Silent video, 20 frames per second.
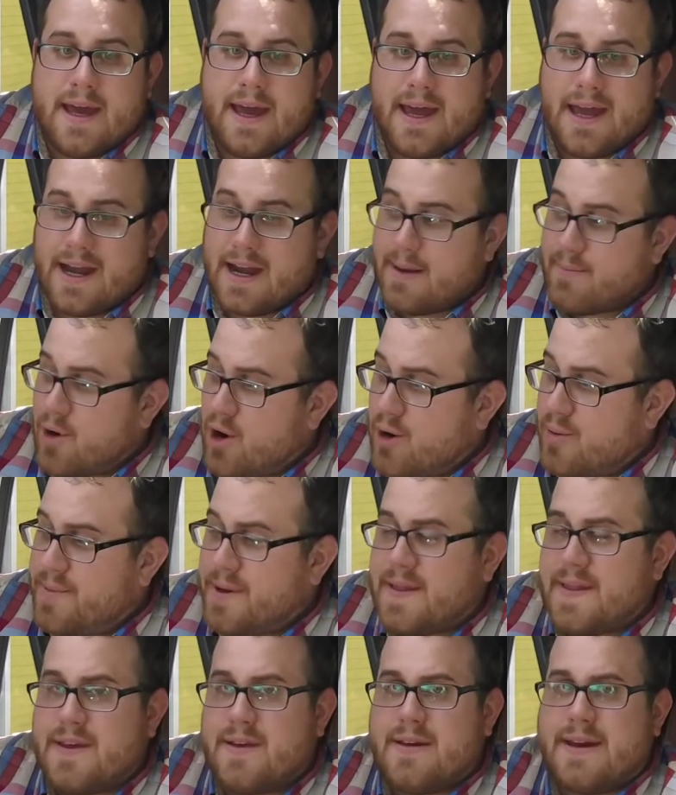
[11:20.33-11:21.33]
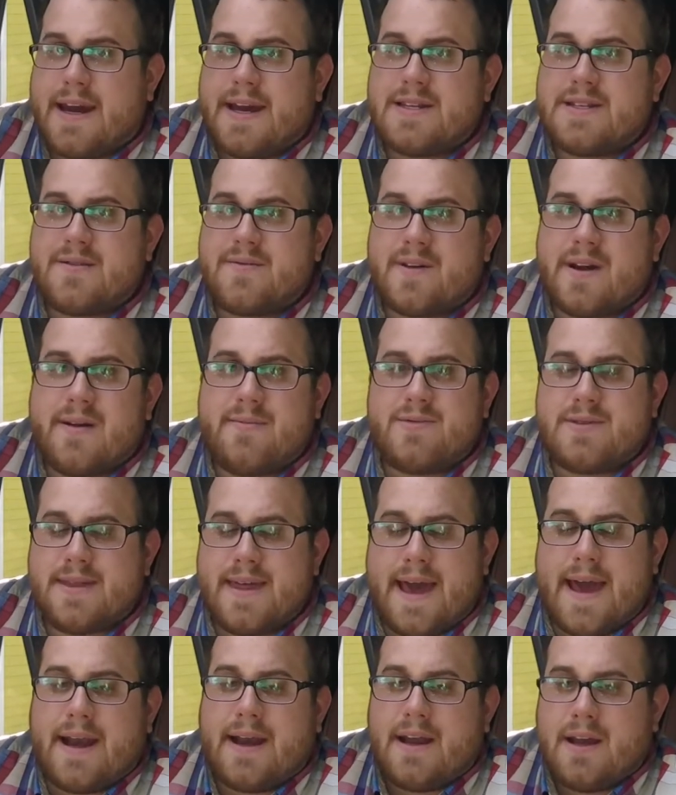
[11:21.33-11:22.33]
And I'm hoping that you guys have come to
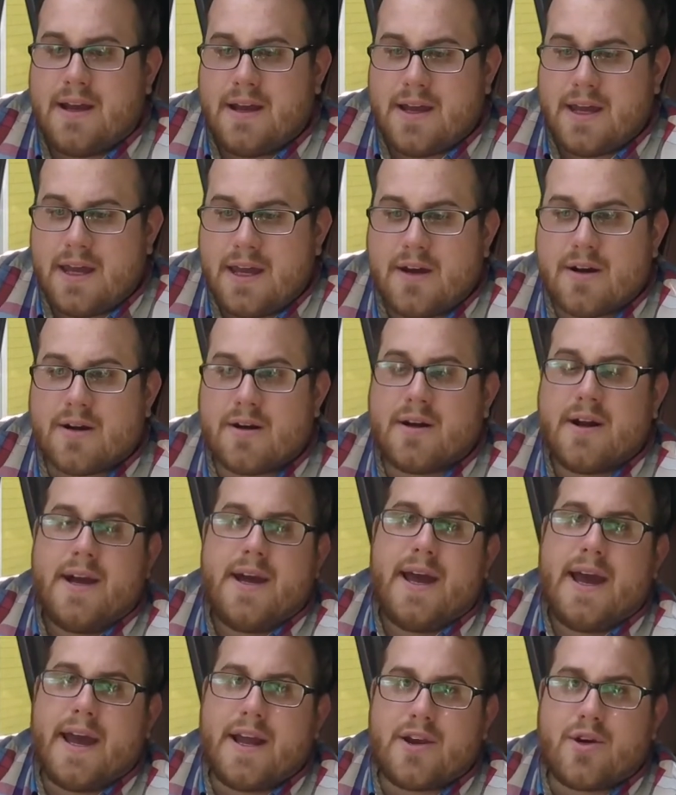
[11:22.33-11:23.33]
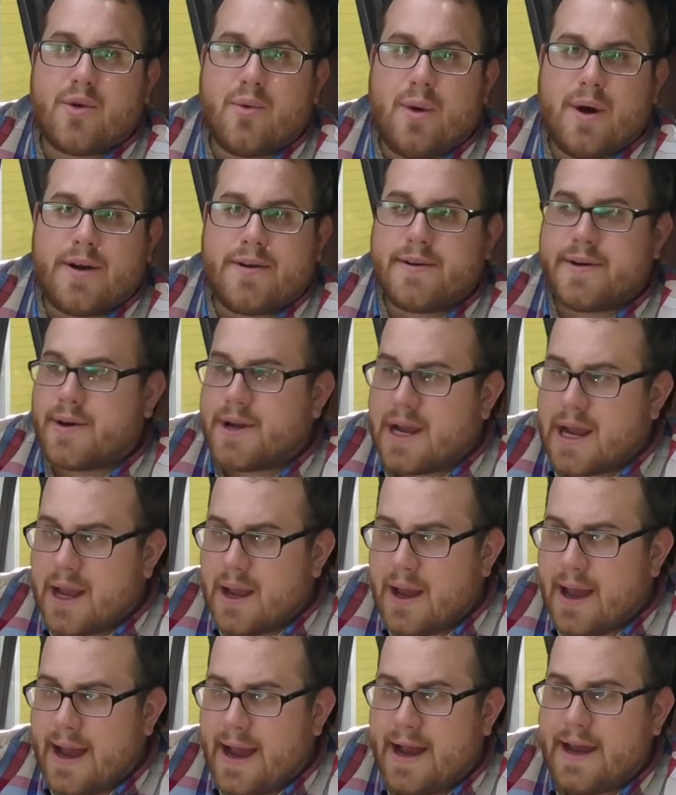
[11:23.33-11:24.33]
that here and you're wondering
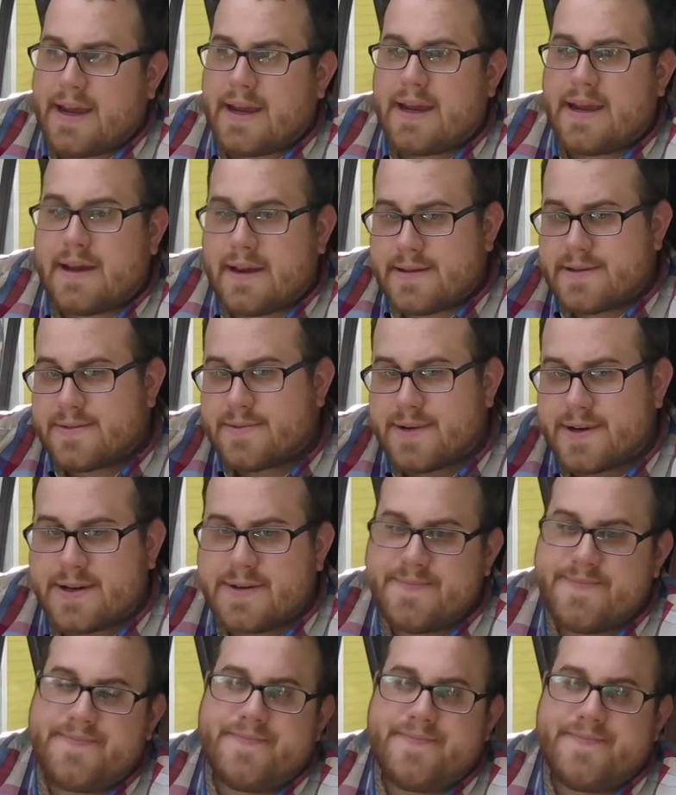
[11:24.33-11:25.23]
how you can get it to work.